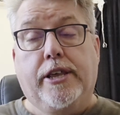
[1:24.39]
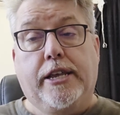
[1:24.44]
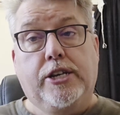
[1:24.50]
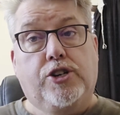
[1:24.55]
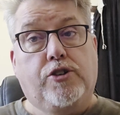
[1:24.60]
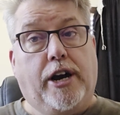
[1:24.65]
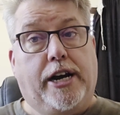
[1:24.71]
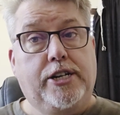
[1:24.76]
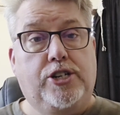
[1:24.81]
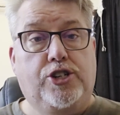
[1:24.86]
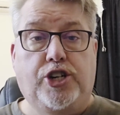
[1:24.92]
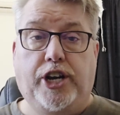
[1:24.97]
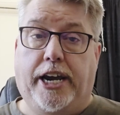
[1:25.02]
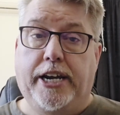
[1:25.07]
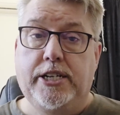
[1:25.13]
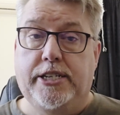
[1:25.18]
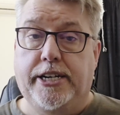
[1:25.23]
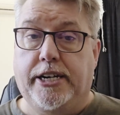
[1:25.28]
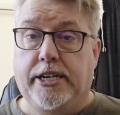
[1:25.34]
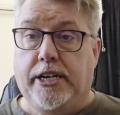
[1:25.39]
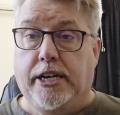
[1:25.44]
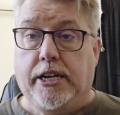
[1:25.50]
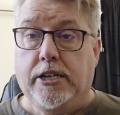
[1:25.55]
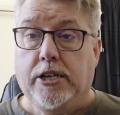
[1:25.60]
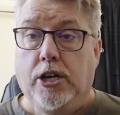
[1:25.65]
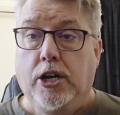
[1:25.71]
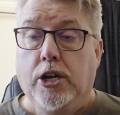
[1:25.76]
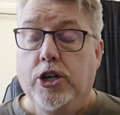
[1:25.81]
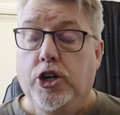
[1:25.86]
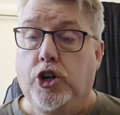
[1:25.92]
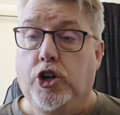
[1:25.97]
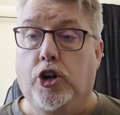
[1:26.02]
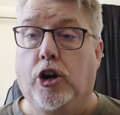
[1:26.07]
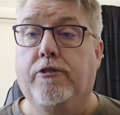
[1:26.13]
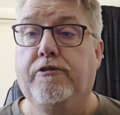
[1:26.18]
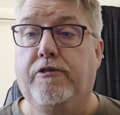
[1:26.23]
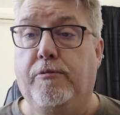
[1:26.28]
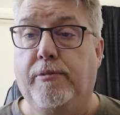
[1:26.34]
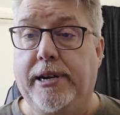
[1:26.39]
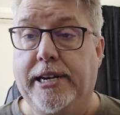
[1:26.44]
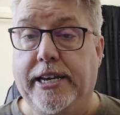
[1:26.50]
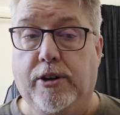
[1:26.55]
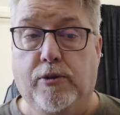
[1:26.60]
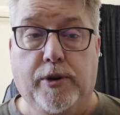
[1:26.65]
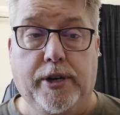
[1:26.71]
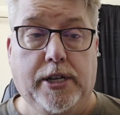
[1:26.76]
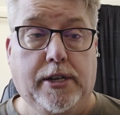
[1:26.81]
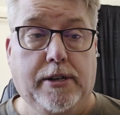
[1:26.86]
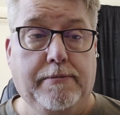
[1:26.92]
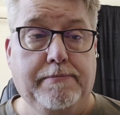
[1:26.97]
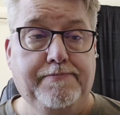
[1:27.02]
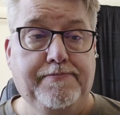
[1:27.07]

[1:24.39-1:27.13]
than trying to change settings you're not familiar with.